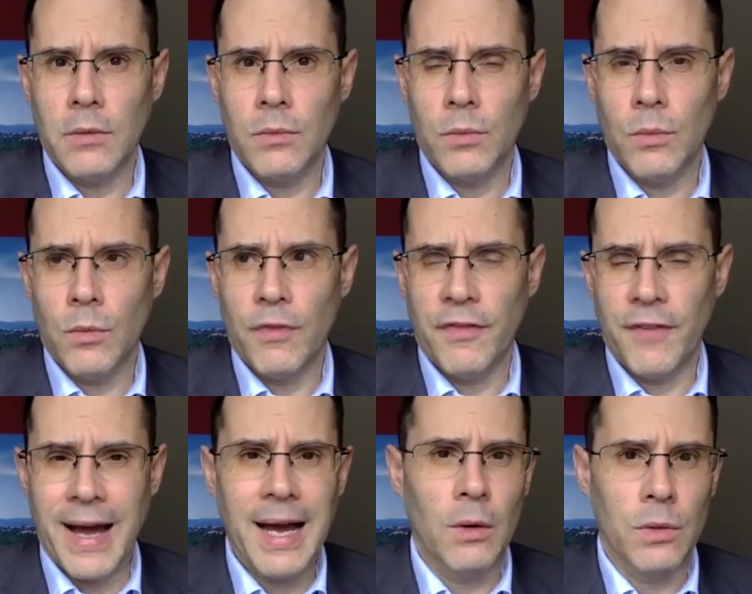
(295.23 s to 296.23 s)

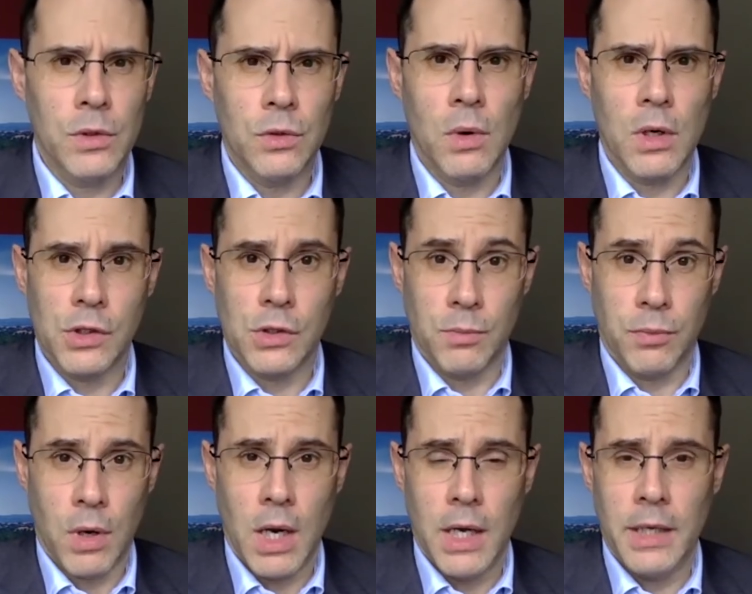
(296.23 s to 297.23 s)
found, to our
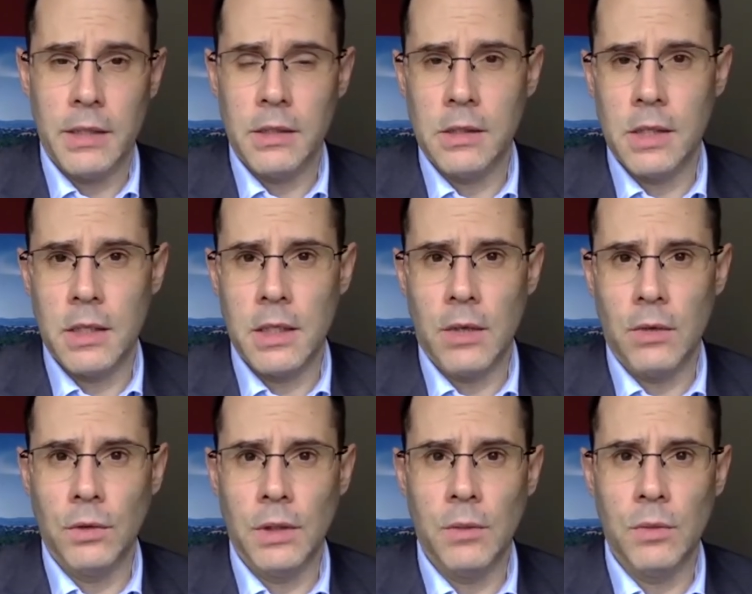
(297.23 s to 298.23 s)
surprise, that not
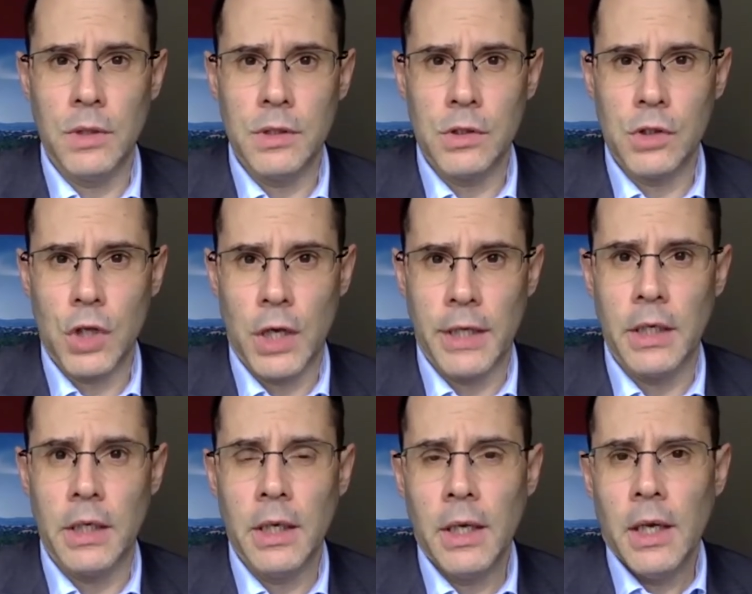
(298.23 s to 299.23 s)
only was China
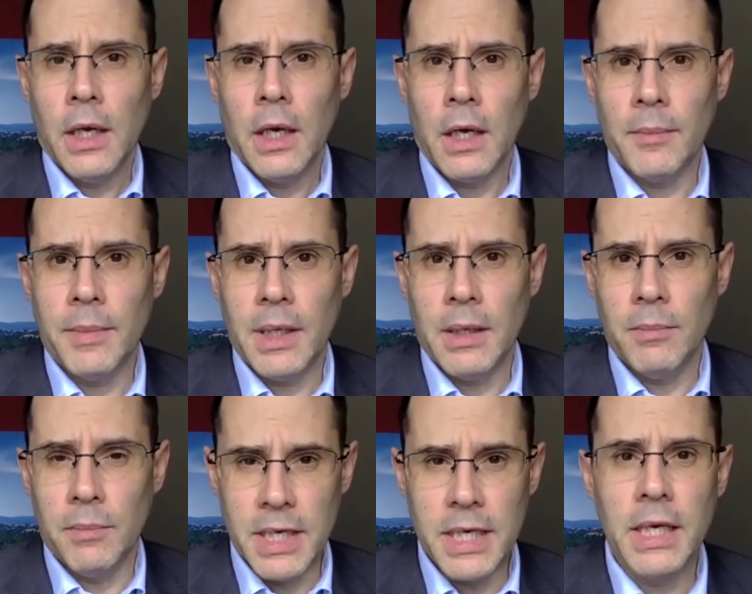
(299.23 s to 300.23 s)

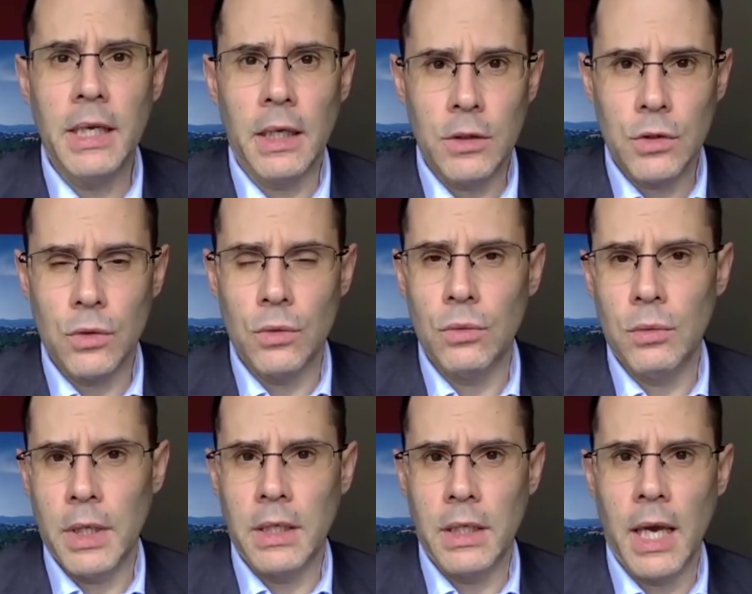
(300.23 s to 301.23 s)
beginning to
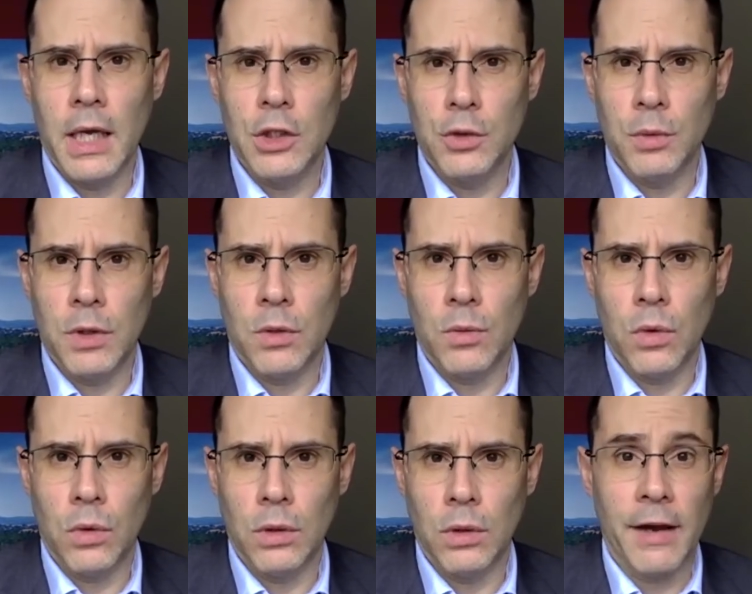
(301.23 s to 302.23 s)
engage with the
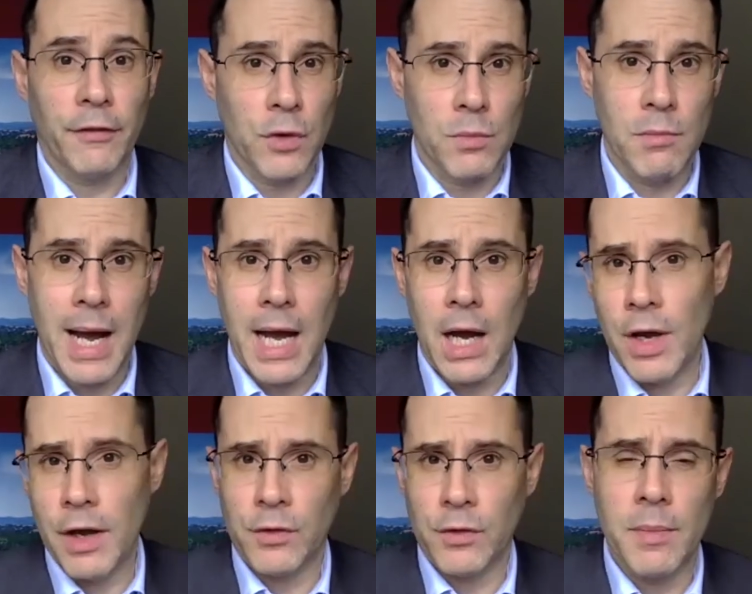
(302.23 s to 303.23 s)
world after Mao,
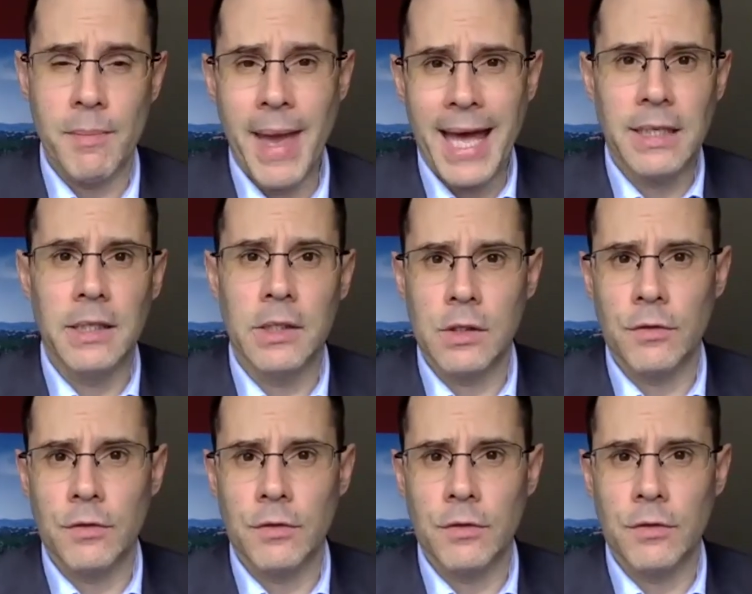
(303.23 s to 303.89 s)
after the madness of the